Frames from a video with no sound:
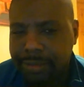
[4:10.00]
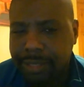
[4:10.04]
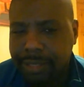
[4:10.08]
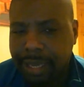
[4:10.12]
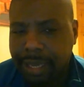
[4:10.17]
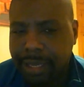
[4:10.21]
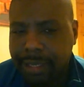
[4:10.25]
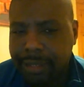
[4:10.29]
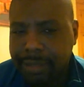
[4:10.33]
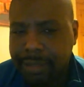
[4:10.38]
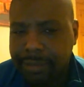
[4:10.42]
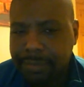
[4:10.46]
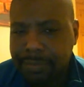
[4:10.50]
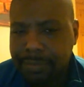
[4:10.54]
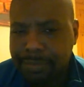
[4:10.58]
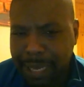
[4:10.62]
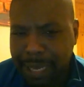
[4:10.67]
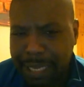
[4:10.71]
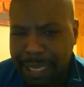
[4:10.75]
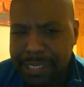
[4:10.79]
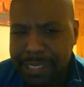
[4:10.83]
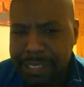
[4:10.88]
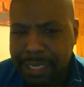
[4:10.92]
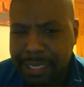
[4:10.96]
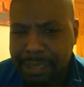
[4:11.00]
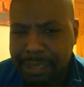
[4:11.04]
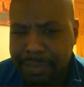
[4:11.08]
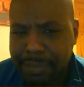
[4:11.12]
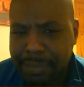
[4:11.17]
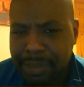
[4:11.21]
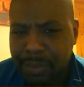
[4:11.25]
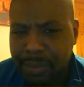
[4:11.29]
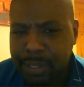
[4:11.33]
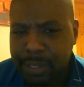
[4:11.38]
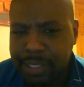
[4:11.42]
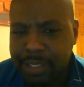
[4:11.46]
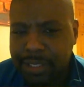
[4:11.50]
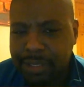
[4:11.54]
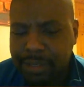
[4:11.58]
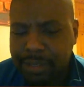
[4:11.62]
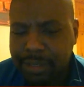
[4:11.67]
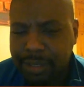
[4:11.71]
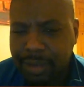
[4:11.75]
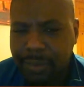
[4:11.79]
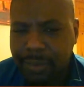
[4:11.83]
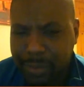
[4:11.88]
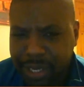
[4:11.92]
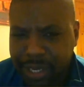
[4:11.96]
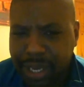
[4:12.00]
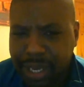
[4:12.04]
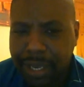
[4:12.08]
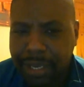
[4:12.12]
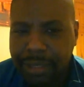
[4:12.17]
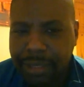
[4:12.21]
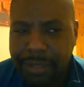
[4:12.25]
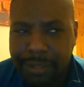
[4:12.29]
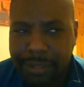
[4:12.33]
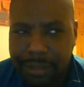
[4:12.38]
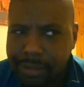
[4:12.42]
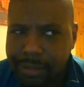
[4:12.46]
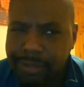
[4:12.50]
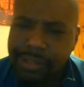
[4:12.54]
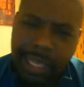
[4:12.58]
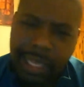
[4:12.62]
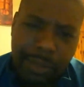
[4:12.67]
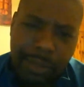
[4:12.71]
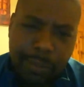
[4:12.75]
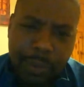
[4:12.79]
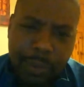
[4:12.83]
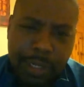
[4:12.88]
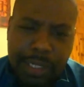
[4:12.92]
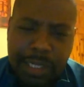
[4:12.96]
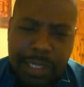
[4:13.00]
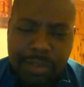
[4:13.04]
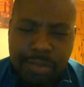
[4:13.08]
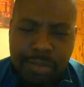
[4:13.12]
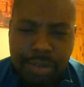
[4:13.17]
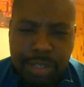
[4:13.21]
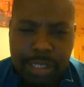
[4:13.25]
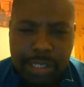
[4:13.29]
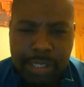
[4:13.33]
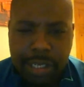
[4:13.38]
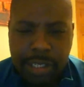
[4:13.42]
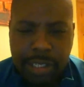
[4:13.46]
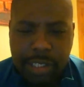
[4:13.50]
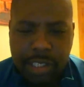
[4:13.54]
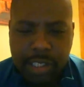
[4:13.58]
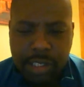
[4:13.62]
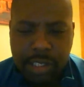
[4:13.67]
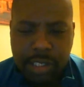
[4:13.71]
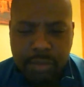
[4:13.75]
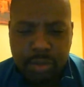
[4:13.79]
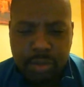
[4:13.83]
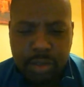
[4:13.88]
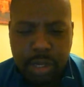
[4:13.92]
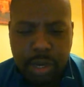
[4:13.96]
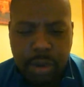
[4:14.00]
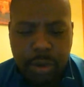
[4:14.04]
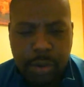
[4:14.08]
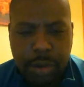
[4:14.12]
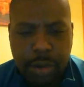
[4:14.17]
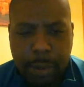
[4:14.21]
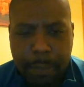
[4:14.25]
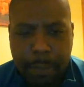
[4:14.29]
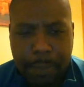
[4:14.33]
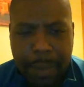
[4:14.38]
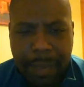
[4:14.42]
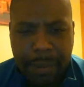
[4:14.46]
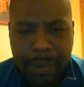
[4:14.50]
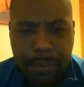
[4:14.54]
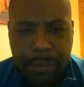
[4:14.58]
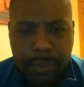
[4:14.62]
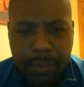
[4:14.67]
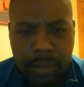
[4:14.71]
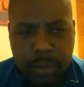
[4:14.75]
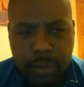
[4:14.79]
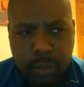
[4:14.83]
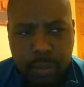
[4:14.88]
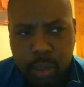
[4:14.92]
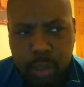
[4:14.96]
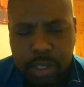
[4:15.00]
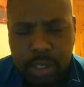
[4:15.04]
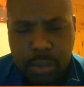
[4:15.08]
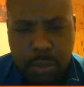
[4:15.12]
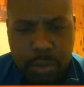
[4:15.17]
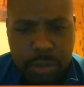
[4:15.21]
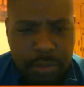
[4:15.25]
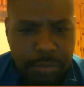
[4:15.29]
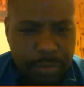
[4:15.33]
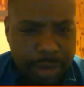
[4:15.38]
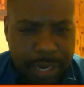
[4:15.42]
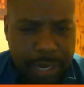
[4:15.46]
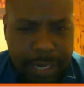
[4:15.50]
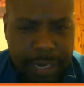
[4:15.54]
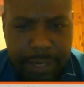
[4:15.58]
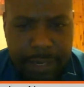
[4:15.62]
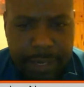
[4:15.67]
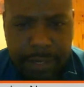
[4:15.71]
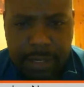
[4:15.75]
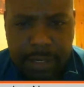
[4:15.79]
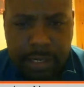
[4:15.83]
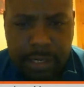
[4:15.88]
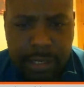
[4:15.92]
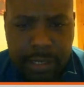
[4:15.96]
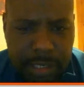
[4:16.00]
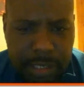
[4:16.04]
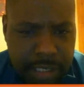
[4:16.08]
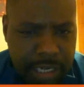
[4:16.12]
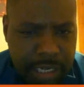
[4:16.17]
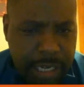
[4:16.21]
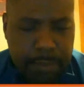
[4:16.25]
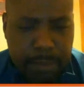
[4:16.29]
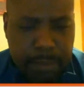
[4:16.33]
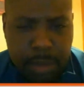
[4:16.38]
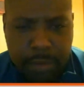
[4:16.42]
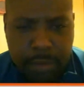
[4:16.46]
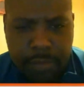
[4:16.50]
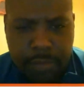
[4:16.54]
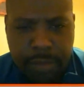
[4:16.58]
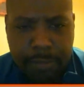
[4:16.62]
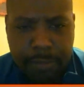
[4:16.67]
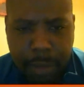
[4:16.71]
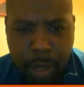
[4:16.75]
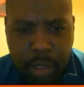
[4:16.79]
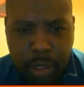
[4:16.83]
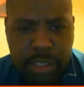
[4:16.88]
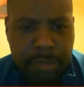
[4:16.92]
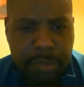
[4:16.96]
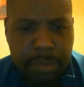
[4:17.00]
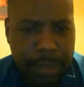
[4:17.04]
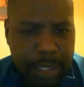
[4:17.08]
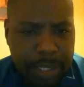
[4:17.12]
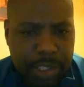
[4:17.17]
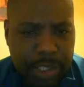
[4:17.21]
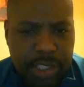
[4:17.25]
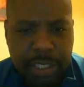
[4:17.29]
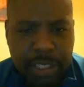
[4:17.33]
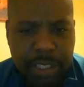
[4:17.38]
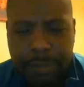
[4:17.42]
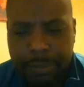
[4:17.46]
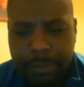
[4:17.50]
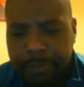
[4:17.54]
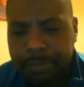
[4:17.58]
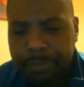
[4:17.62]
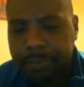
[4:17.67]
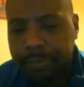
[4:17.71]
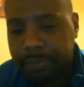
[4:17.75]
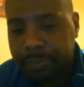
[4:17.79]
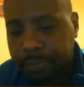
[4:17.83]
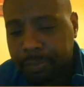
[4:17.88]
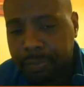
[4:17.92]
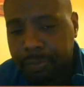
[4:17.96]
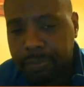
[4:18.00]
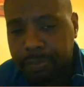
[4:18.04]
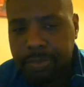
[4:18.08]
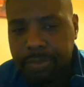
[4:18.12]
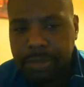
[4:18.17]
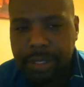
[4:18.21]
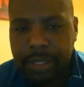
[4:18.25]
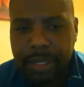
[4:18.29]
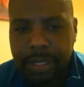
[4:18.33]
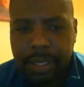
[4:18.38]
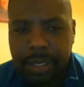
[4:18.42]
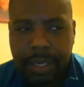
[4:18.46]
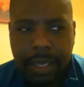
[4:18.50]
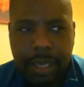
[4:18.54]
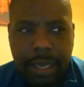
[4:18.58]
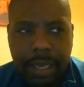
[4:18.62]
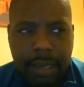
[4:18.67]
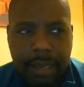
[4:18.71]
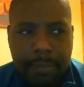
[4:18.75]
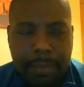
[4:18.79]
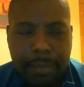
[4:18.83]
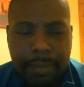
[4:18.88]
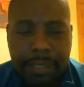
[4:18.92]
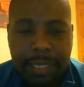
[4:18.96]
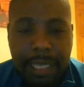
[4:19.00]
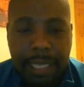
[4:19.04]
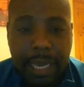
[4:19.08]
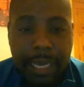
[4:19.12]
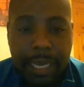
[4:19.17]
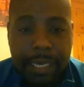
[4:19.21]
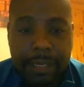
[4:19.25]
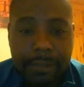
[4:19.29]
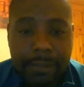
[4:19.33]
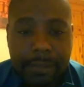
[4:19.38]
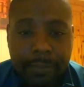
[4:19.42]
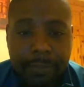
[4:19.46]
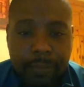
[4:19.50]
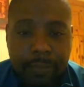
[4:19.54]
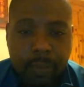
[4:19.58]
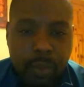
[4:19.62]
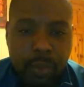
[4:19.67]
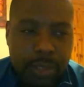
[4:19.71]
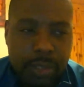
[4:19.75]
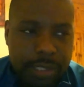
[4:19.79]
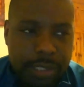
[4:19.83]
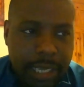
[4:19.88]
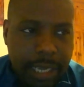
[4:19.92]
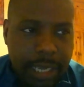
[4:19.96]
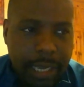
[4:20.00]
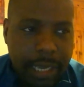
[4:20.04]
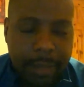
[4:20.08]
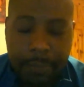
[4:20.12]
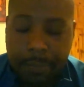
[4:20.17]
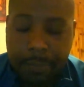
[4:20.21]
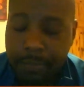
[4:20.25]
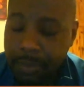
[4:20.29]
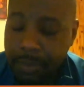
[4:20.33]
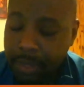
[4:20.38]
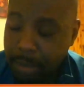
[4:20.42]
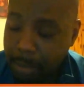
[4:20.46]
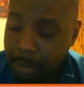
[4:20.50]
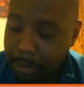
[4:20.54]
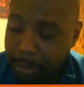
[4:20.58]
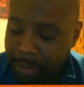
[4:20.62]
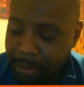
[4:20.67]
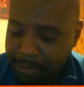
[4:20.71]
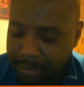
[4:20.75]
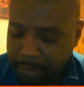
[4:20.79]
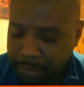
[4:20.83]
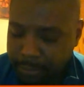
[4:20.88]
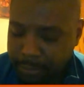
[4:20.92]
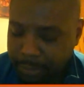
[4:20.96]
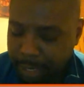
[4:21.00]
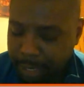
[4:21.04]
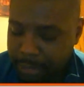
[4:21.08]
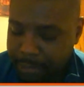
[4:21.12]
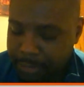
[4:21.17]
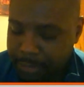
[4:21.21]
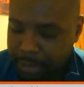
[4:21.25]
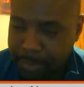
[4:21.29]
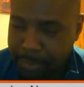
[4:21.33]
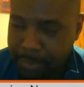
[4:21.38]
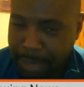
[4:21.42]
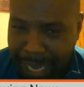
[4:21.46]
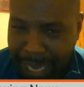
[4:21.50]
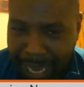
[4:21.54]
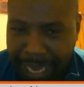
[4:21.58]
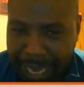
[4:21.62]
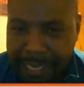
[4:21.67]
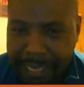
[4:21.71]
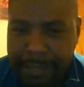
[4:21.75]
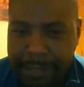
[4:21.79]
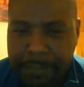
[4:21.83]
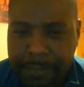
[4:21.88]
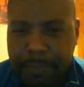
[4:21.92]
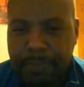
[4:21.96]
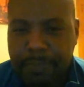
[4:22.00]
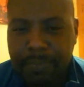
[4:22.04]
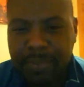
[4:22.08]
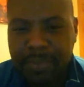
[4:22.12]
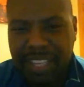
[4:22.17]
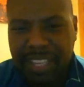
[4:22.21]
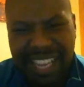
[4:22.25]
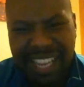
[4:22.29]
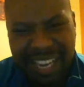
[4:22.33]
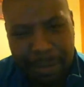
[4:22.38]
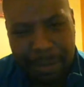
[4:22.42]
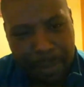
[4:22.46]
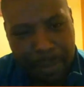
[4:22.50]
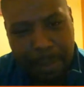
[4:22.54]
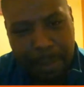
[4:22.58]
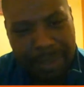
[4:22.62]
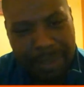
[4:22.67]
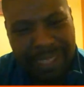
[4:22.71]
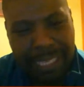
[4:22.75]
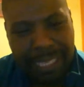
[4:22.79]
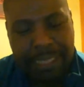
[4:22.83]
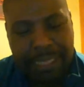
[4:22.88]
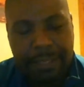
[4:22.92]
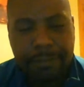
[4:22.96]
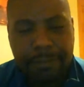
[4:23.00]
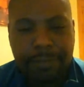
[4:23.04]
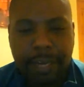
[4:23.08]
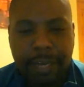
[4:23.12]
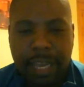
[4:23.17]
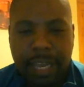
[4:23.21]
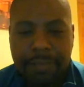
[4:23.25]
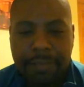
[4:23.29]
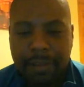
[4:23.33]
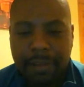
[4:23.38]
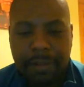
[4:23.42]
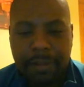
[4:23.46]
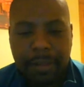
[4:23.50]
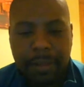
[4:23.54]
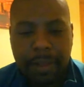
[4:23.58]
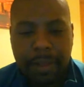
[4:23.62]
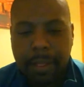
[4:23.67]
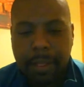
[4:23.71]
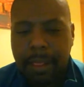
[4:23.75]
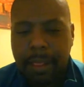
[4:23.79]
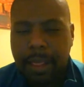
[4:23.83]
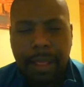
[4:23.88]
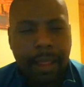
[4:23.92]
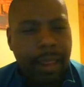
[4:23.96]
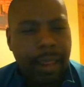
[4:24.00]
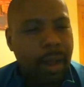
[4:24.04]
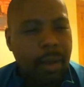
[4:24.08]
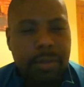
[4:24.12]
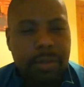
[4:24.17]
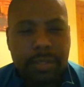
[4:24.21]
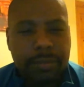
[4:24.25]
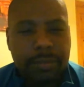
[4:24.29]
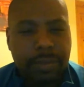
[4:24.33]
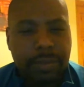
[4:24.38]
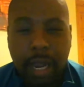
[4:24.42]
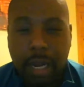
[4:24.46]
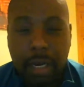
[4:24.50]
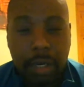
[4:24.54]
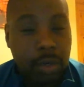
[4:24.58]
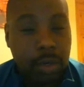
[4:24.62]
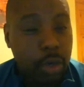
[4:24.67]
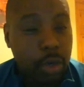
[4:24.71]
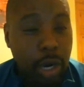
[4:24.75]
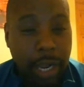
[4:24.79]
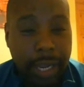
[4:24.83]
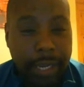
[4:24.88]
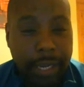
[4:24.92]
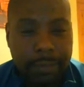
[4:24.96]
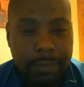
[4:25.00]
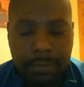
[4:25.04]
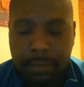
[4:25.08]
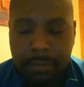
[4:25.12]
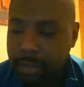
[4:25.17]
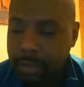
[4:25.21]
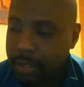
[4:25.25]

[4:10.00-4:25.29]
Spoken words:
that Ben's going to beat Watson?" Oh, yeah. Dad went and did his research, knowing that Watson was a very slick mover, boxer, puncher. And my dad was there. I remember having a 5 in my hand, and I bet my dad the fiver. I cried.